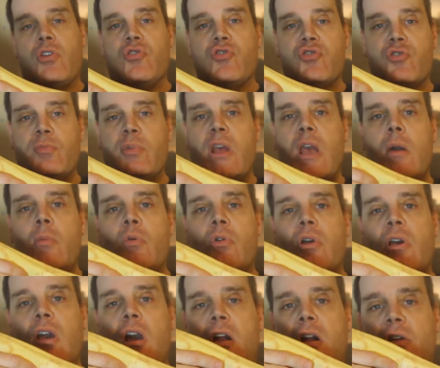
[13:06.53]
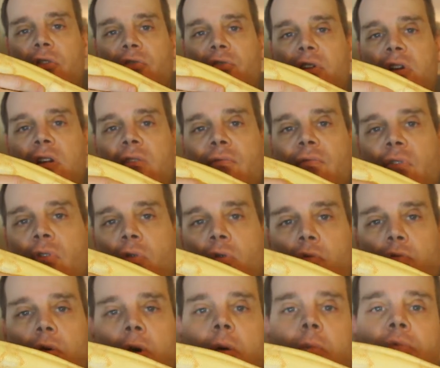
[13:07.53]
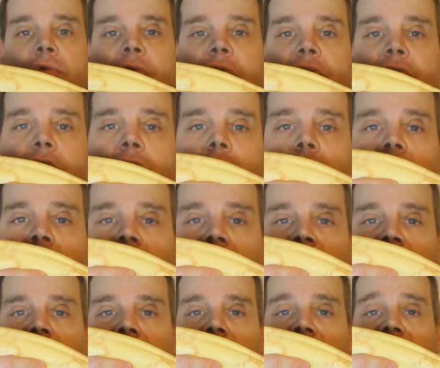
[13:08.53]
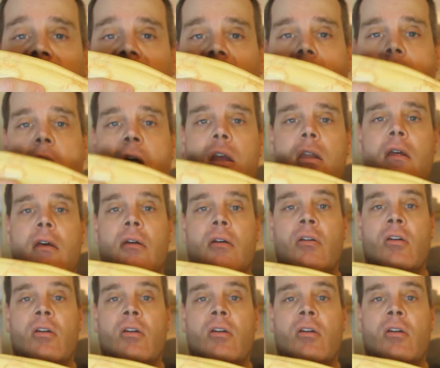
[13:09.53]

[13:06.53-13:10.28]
you should be able to kind of see and feel the ribs if you feel its side.